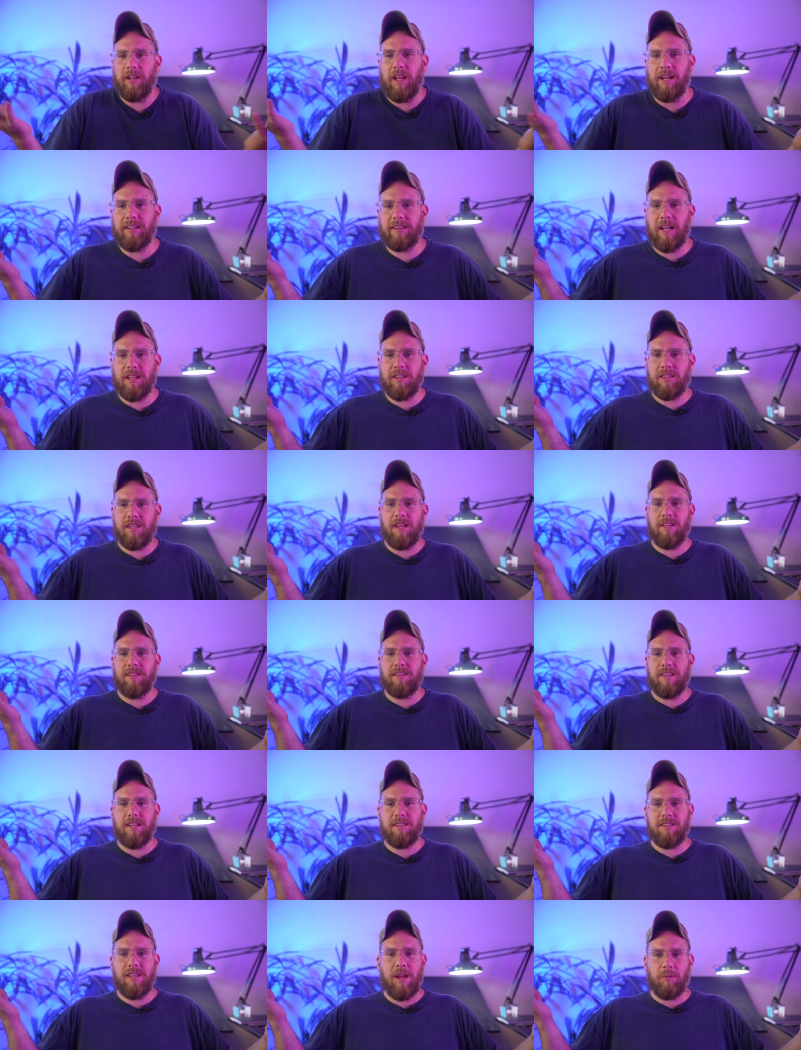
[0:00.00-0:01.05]
Like,
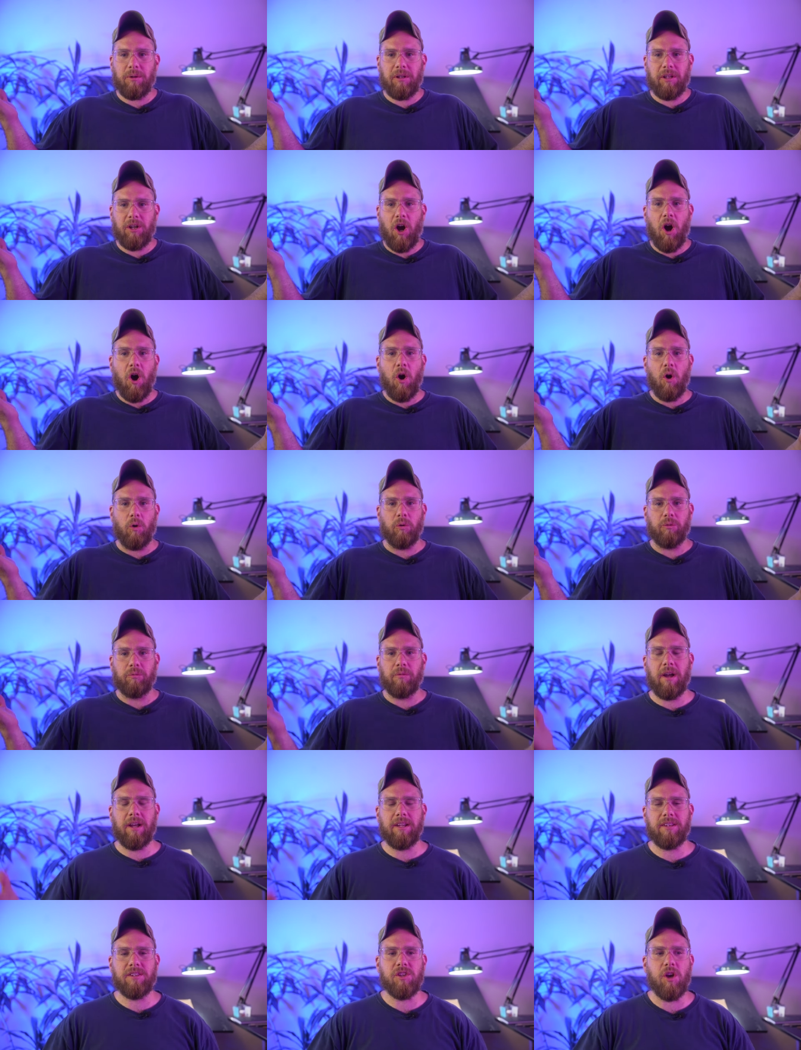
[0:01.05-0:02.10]
that's not really old,
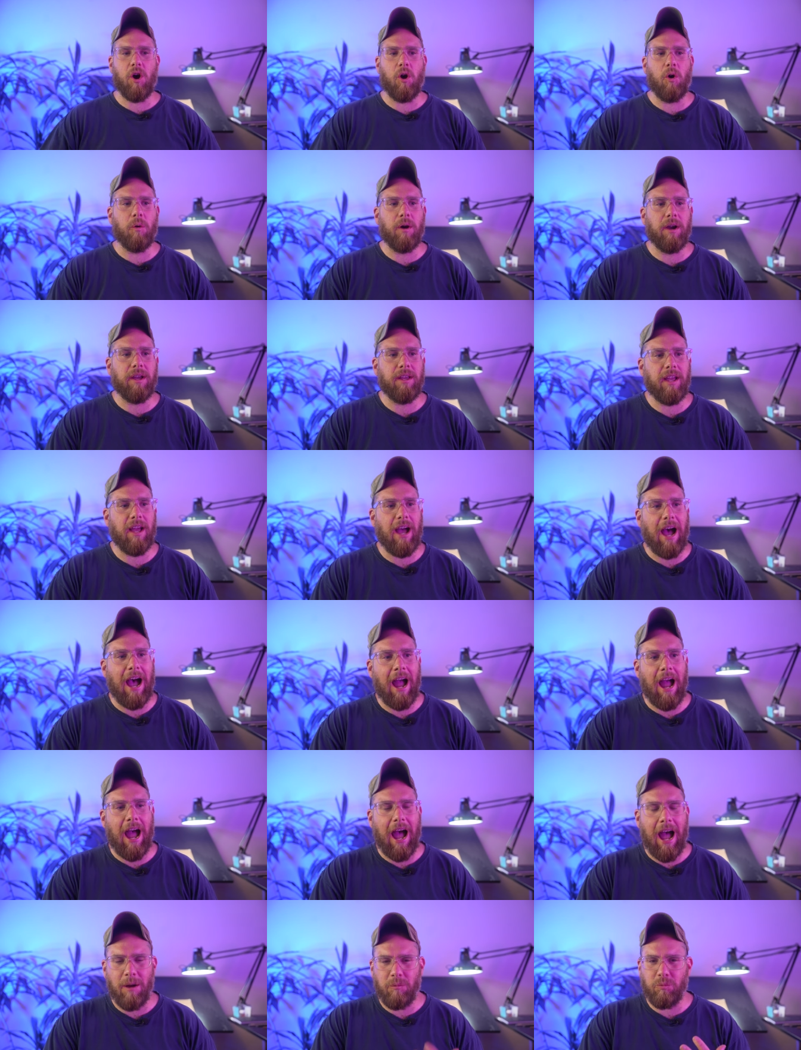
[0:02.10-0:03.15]
right? So
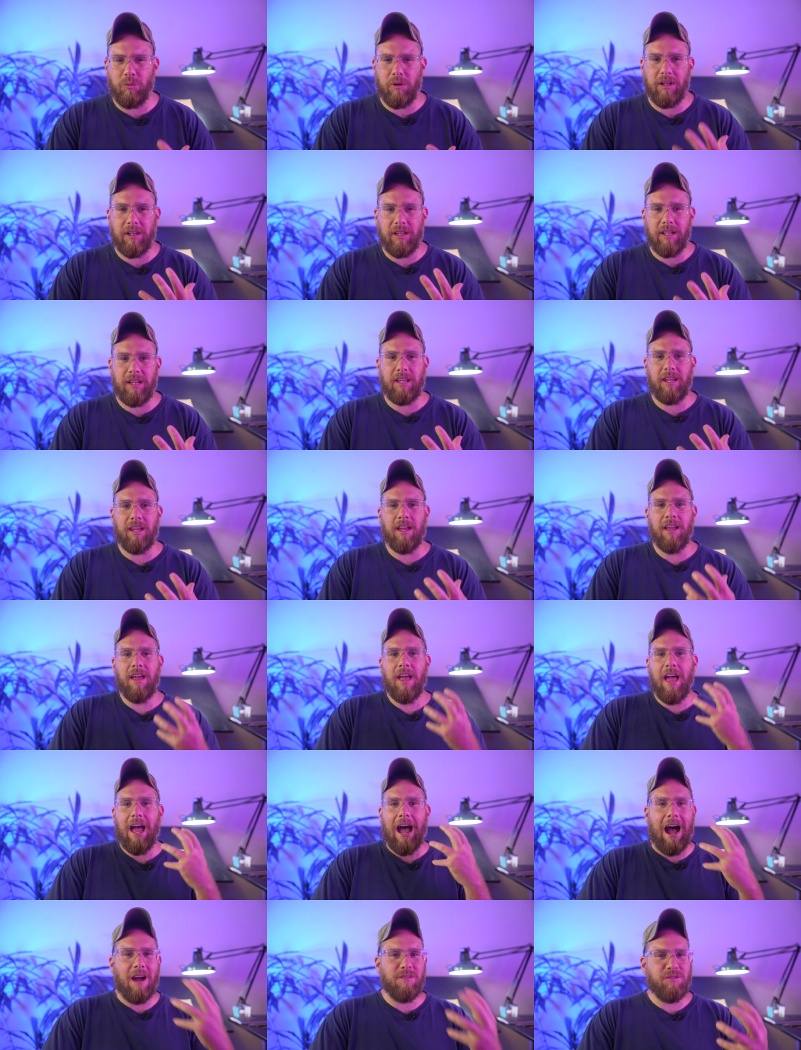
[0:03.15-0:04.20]

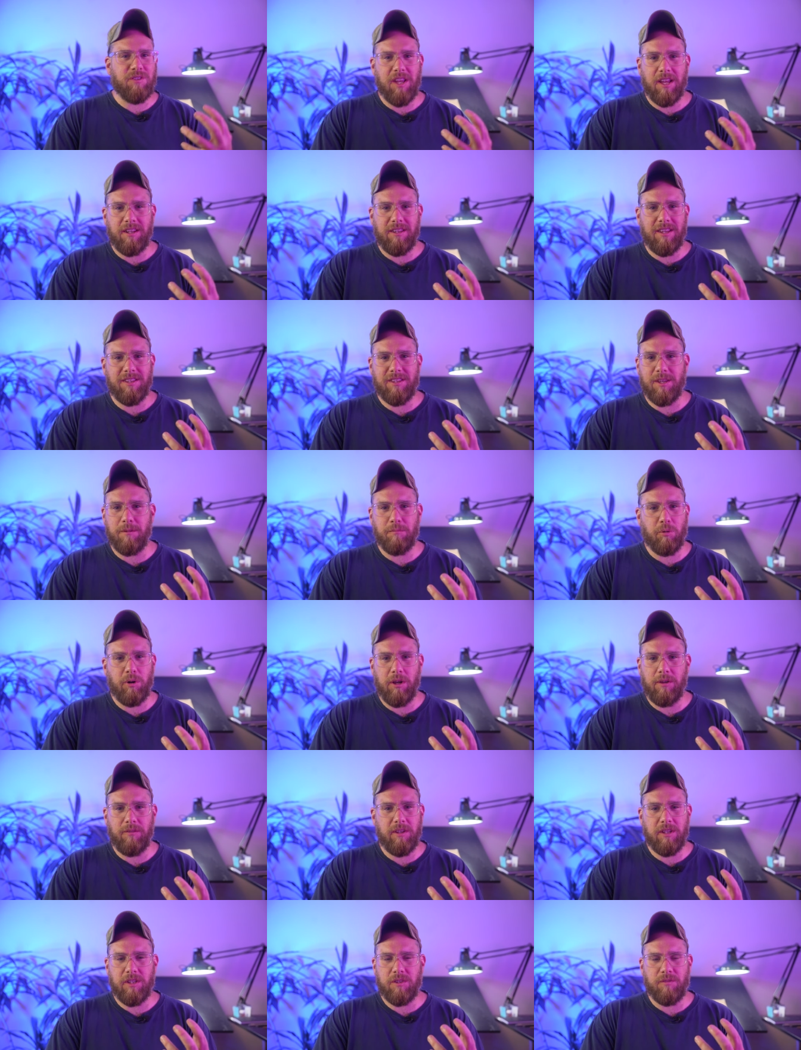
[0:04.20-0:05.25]
I've said this in
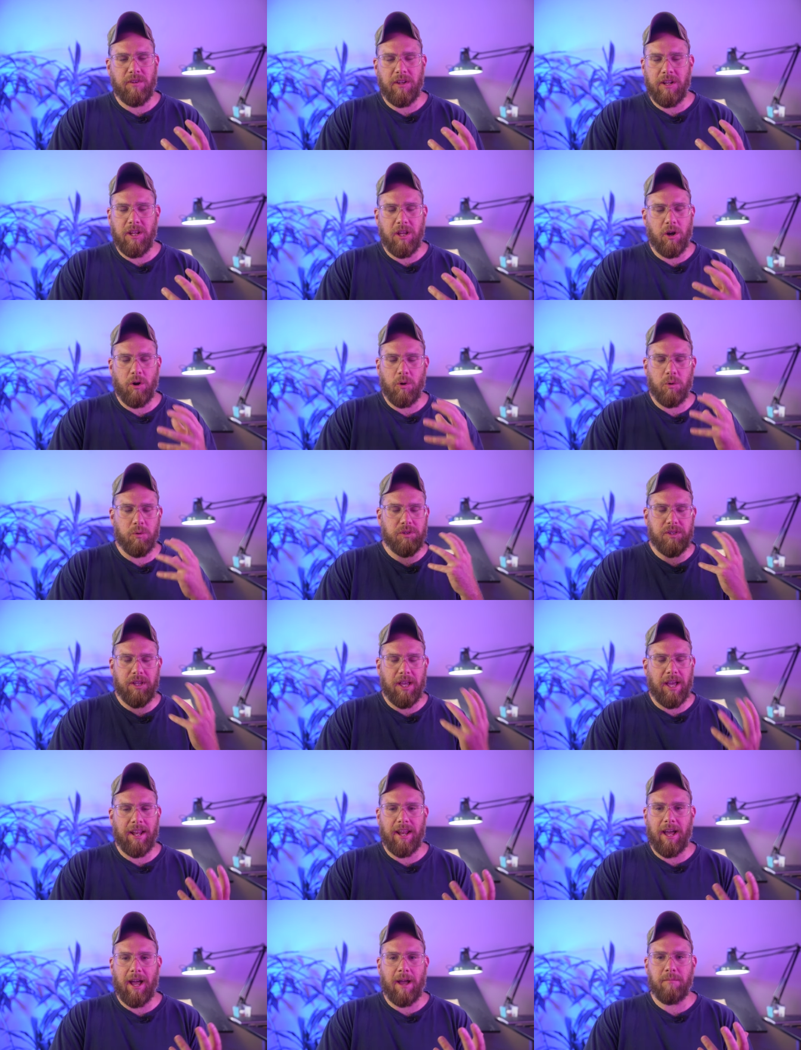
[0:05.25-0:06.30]
previous videos,
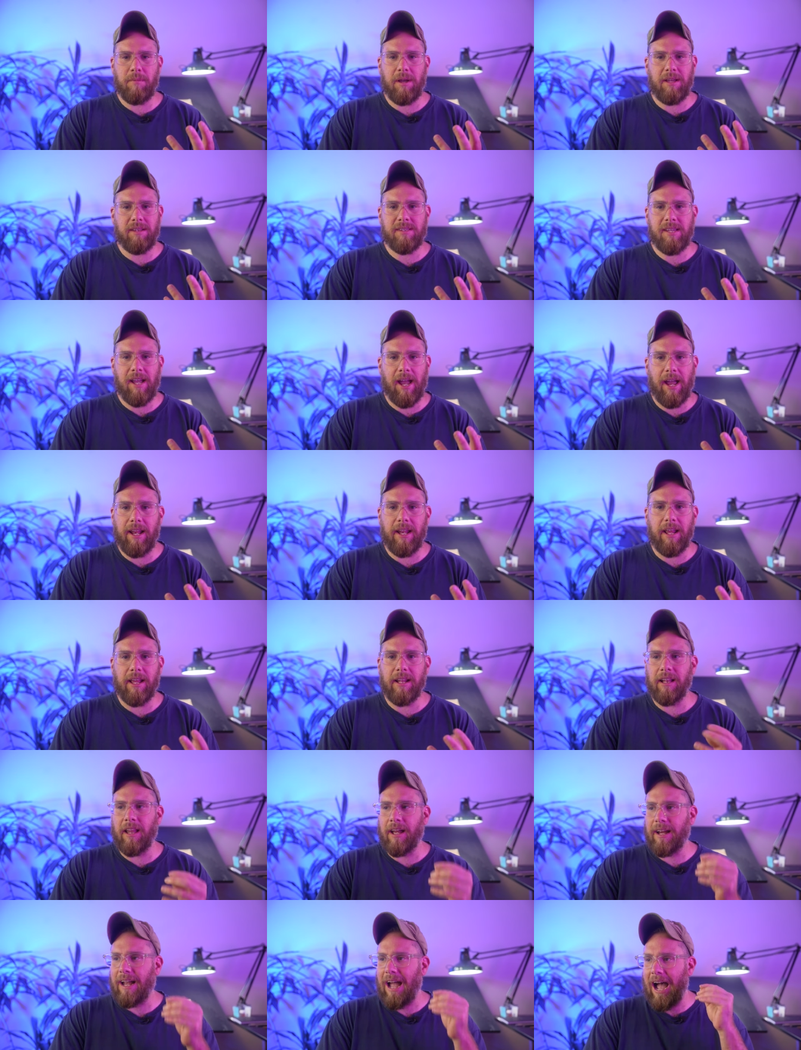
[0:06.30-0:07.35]
and I maintain it.
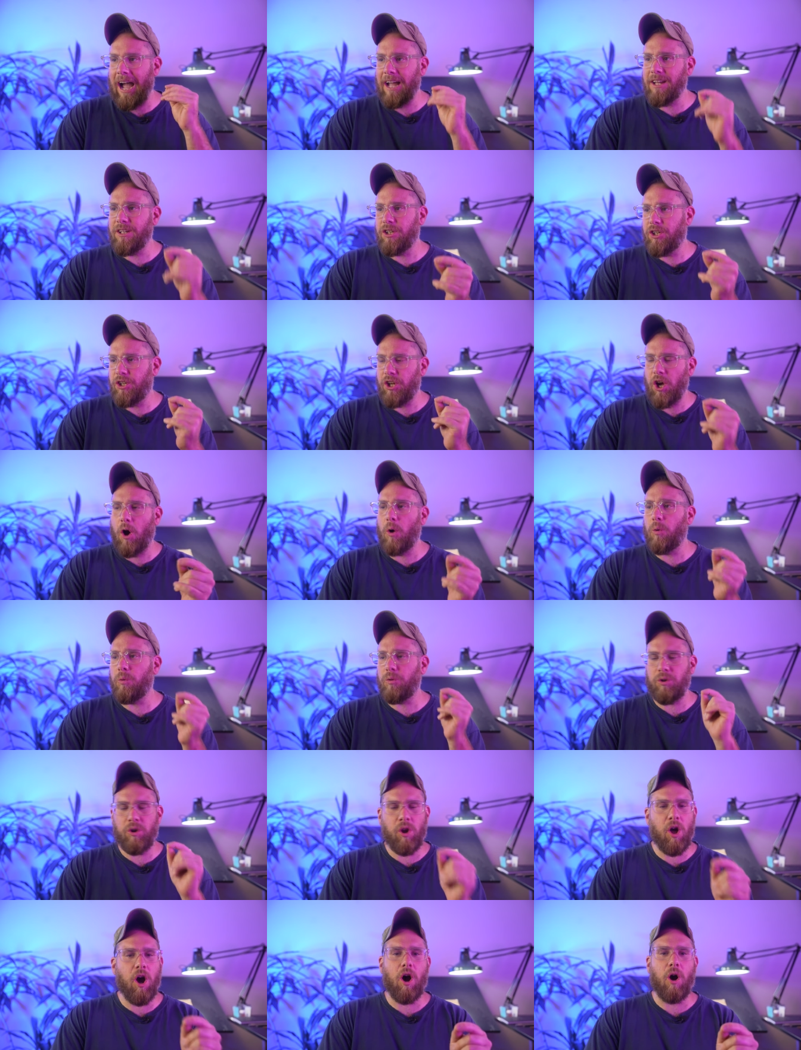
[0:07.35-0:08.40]
Like, I don't
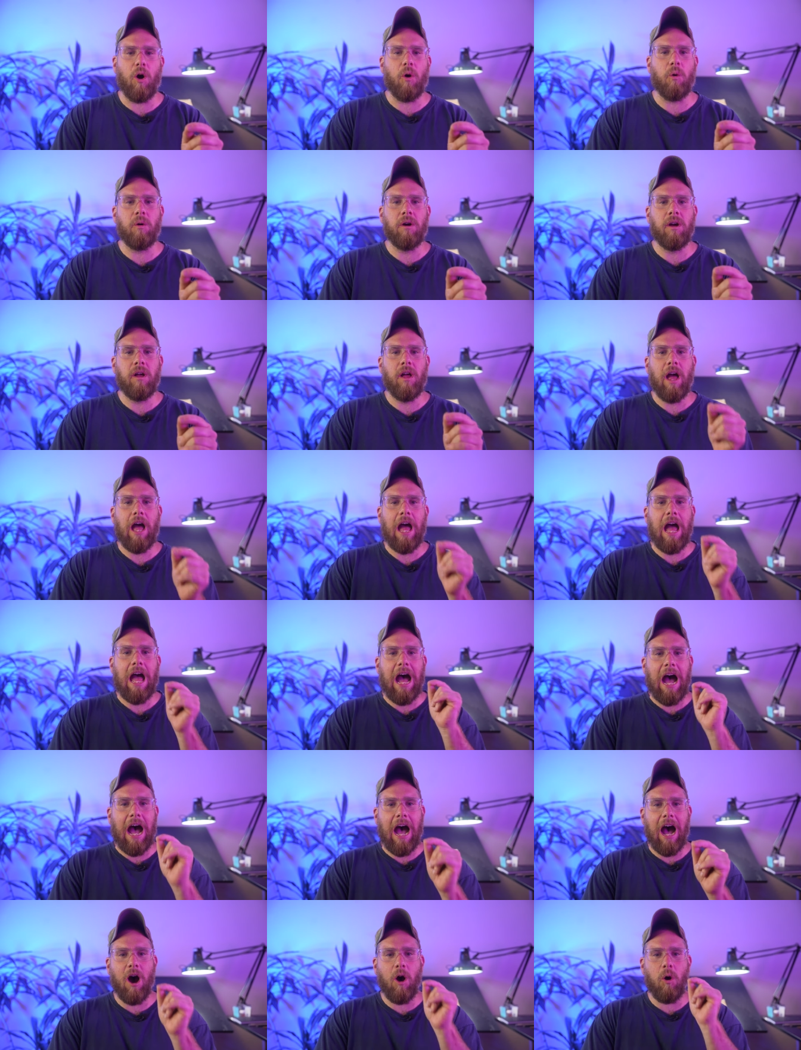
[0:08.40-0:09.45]
know
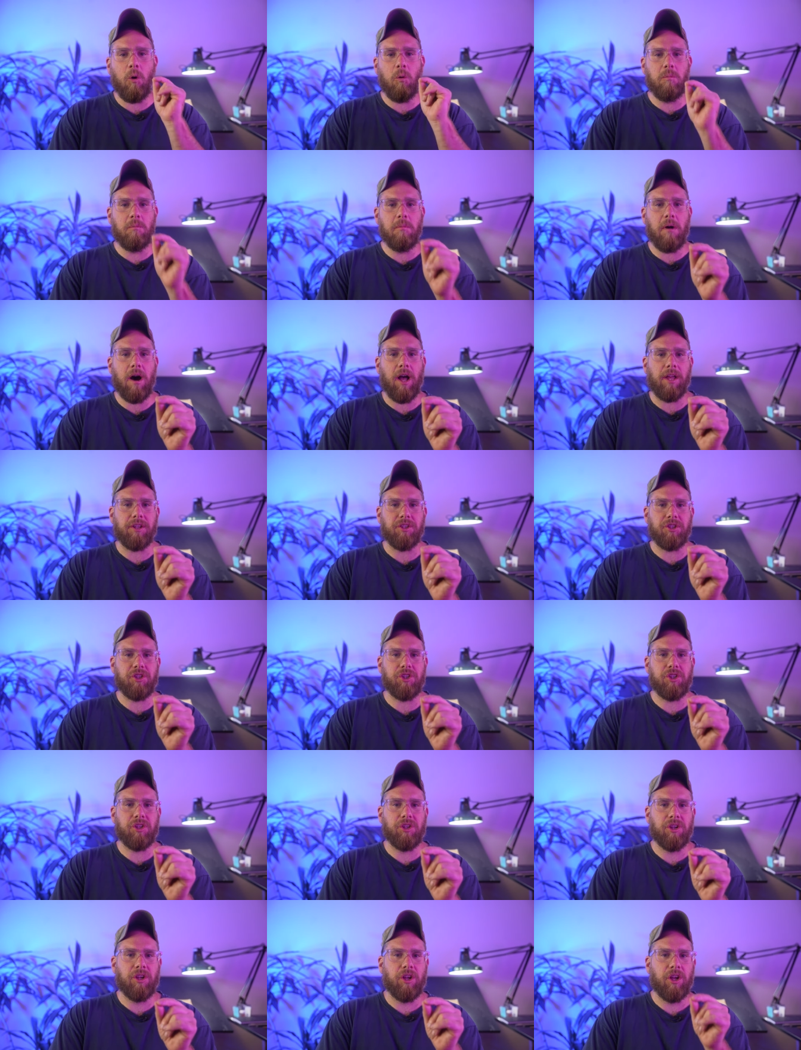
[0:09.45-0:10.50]
how much